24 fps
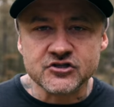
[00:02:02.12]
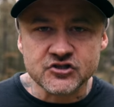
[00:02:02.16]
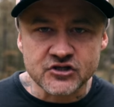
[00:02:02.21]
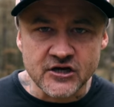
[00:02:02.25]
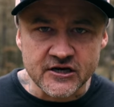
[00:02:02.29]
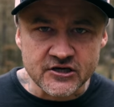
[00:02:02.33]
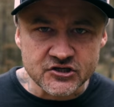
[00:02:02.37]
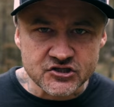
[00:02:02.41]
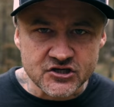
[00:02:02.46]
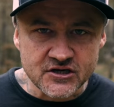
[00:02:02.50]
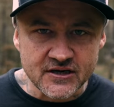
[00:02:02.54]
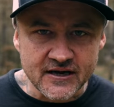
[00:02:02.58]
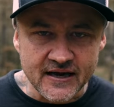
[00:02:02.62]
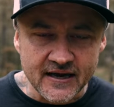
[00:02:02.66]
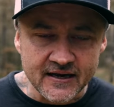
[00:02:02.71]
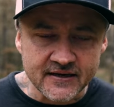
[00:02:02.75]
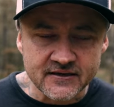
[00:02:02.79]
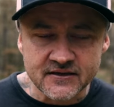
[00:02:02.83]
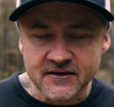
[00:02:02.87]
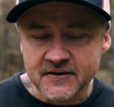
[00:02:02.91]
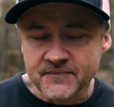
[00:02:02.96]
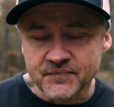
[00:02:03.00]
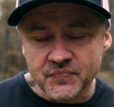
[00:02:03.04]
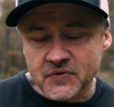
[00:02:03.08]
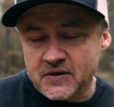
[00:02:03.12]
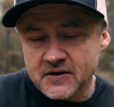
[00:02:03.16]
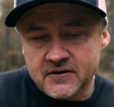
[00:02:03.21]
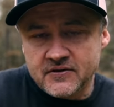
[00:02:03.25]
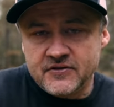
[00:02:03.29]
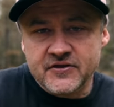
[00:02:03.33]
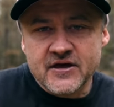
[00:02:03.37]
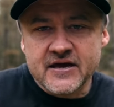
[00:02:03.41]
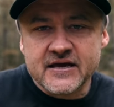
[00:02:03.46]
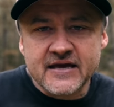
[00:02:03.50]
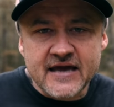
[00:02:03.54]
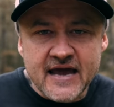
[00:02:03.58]
is changing and
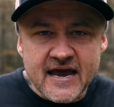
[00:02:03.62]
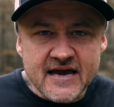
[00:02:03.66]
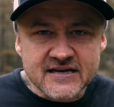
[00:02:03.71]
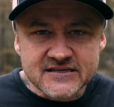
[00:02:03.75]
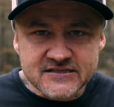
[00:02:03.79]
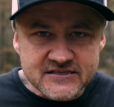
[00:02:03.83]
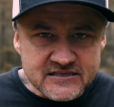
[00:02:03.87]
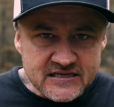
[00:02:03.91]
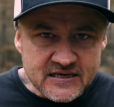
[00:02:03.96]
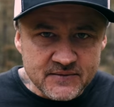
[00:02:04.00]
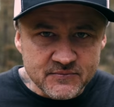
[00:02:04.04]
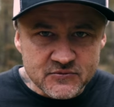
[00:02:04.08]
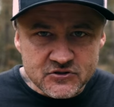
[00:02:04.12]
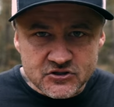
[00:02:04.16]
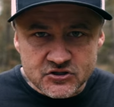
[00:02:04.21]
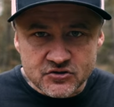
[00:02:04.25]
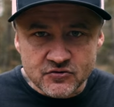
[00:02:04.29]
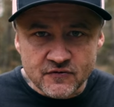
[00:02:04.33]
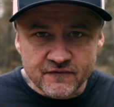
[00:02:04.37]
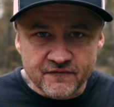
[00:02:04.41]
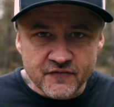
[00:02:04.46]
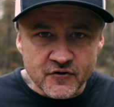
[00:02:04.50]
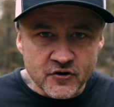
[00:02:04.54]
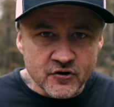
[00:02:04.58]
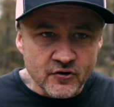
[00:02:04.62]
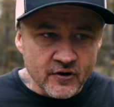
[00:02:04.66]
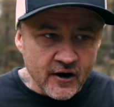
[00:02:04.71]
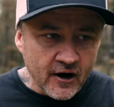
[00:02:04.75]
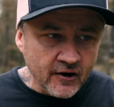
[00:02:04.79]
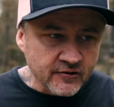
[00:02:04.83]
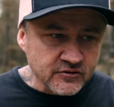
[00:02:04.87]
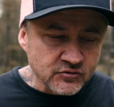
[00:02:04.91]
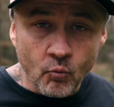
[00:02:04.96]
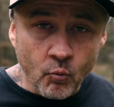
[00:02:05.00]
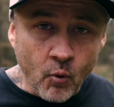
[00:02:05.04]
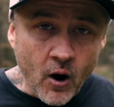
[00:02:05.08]
they can't seem to figure
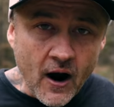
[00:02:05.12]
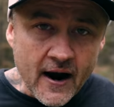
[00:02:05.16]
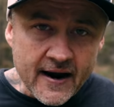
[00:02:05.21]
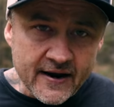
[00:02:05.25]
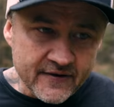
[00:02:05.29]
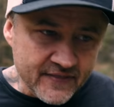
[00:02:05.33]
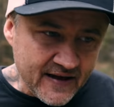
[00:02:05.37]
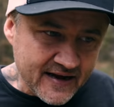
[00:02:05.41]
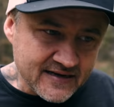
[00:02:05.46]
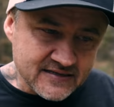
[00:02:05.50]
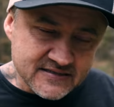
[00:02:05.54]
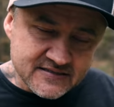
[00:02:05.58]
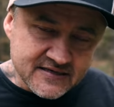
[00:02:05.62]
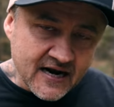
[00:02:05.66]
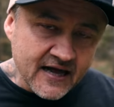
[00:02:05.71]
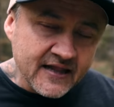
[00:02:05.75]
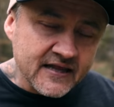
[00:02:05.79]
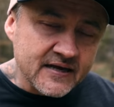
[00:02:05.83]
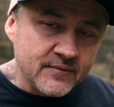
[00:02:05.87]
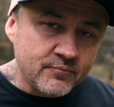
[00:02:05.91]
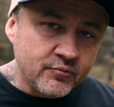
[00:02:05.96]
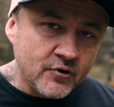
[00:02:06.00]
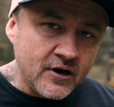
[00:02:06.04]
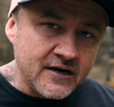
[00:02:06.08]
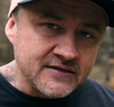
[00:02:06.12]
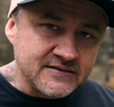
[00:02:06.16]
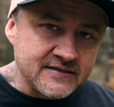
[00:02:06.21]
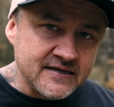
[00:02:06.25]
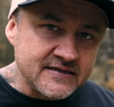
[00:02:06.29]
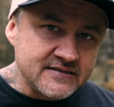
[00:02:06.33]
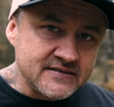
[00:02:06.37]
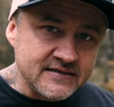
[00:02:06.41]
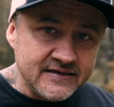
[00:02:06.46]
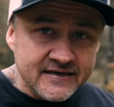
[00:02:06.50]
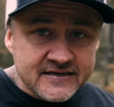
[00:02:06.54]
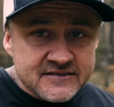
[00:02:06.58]
out why that styling
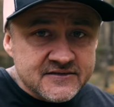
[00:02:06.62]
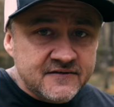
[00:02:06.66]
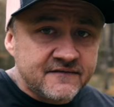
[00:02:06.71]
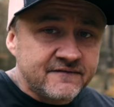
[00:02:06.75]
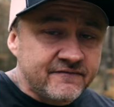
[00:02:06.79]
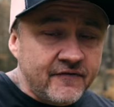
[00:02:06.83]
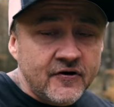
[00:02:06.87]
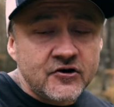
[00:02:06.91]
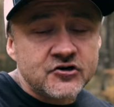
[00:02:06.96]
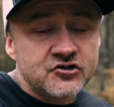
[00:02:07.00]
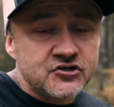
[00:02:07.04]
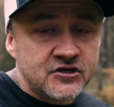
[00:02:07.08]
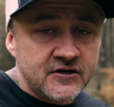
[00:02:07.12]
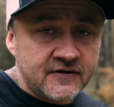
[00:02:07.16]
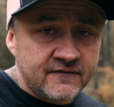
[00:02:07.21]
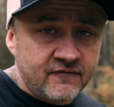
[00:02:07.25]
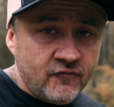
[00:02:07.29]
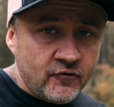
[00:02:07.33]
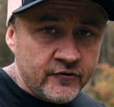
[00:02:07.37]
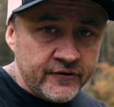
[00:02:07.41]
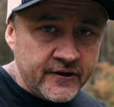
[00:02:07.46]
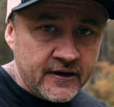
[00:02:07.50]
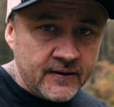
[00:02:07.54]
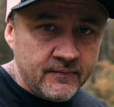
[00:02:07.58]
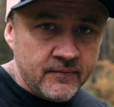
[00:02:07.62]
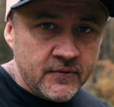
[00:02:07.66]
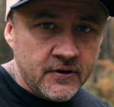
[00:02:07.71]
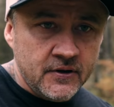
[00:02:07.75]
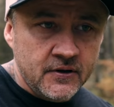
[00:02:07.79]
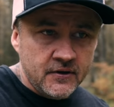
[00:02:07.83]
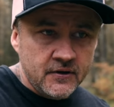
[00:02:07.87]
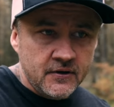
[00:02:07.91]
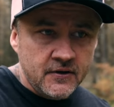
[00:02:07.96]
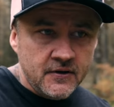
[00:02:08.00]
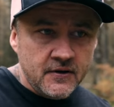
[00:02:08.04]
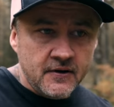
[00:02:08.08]
process isn't functioning for them.
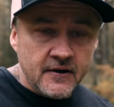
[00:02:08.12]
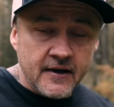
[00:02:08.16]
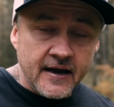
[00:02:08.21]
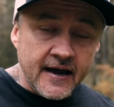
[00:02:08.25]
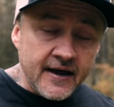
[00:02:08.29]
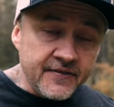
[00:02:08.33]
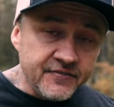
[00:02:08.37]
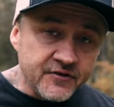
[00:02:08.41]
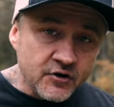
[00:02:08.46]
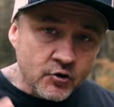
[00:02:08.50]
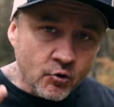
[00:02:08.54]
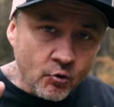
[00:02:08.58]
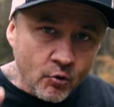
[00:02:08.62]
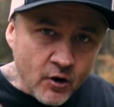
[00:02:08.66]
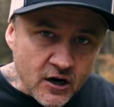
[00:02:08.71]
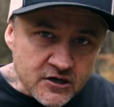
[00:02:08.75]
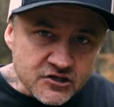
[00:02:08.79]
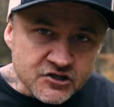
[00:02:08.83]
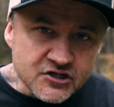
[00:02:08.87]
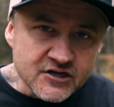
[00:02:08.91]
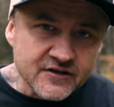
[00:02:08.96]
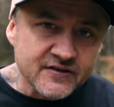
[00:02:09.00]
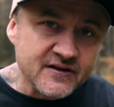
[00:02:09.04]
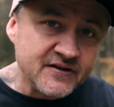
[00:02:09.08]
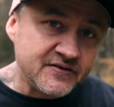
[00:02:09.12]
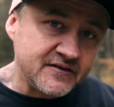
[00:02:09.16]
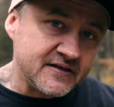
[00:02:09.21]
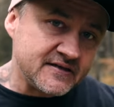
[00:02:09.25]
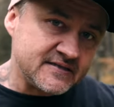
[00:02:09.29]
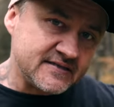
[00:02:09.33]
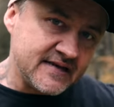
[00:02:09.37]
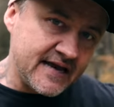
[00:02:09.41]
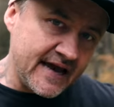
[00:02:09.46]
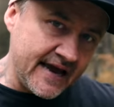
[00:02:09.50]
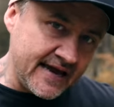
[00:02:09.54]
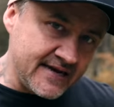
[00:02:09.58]
And the question that
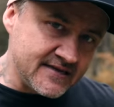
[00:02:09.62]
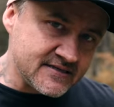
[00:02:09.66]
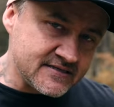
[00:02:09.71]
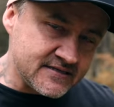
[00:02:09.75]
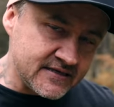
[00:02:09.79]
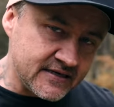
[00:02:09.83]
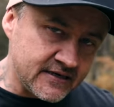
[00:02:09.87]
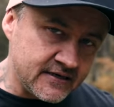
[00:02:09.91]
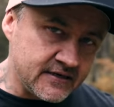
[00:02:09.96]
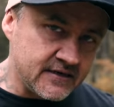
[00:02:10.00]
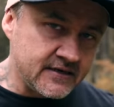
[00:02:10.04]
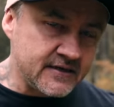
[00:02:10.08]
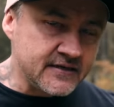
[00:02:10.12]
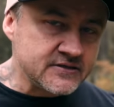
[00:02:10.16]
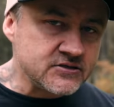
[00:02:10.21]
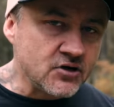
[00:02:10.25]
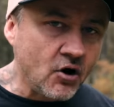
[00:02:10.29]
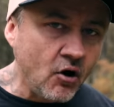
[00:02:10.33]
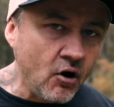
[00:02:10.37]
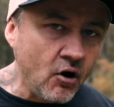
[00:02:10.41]
this ends in is